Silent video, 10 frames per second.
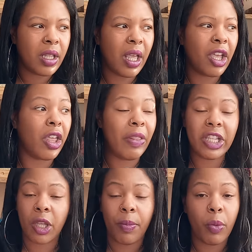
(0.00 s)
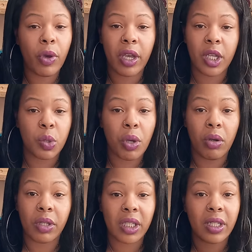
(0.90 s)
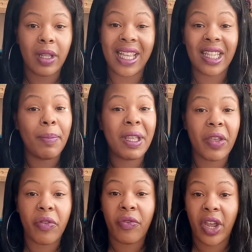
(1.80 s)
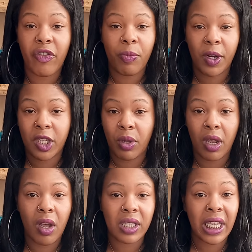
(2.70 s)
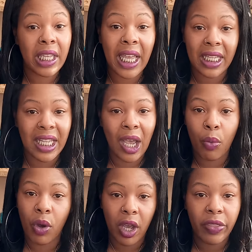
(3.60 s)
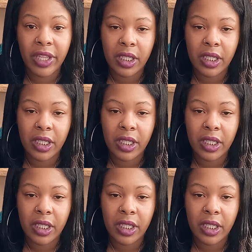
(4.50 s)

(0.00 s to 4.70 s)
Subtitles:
This could be work as well. It's going to be different for everybody. So I can't say yes at work.